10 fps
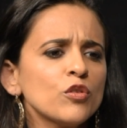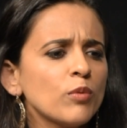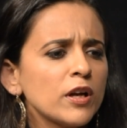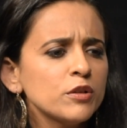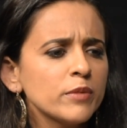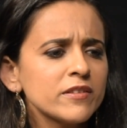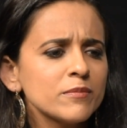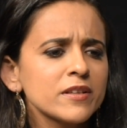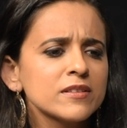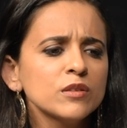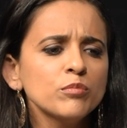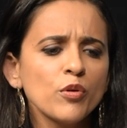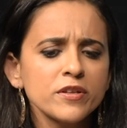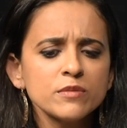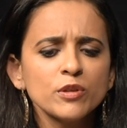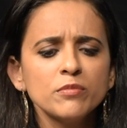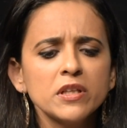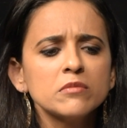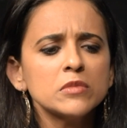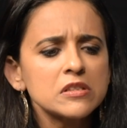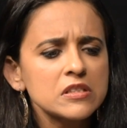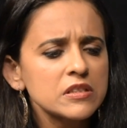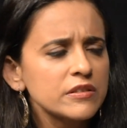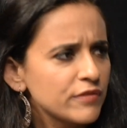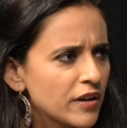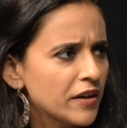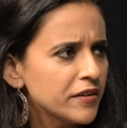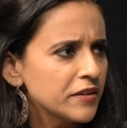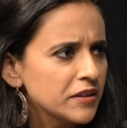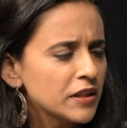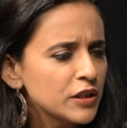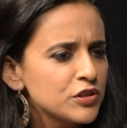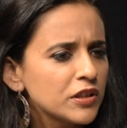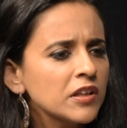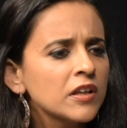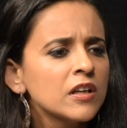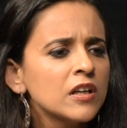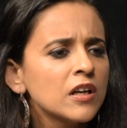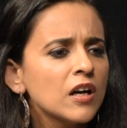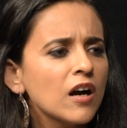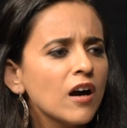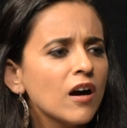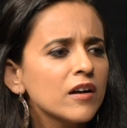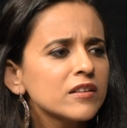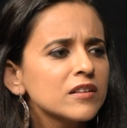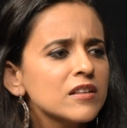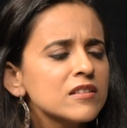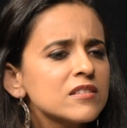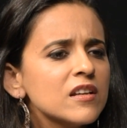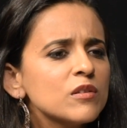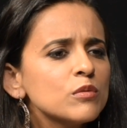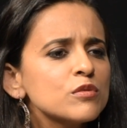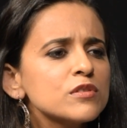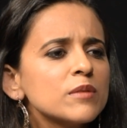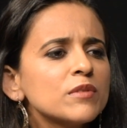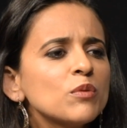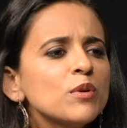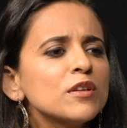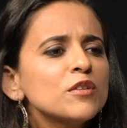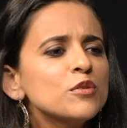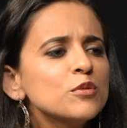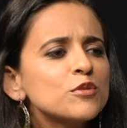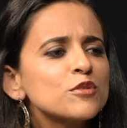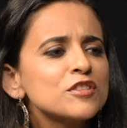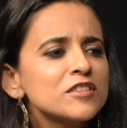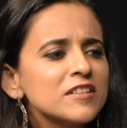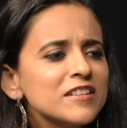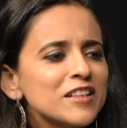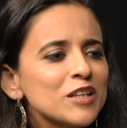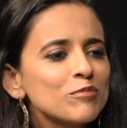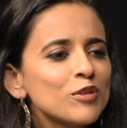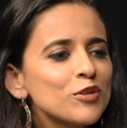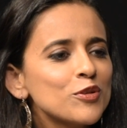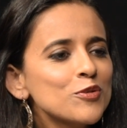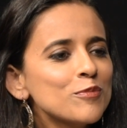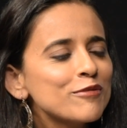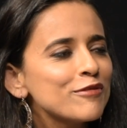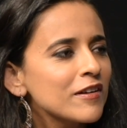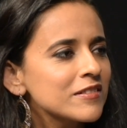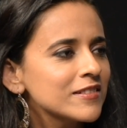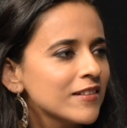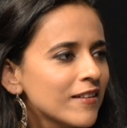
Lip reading: So while you made some excellent points about being immersive and engaging, is there also something we can do to still keep the human factor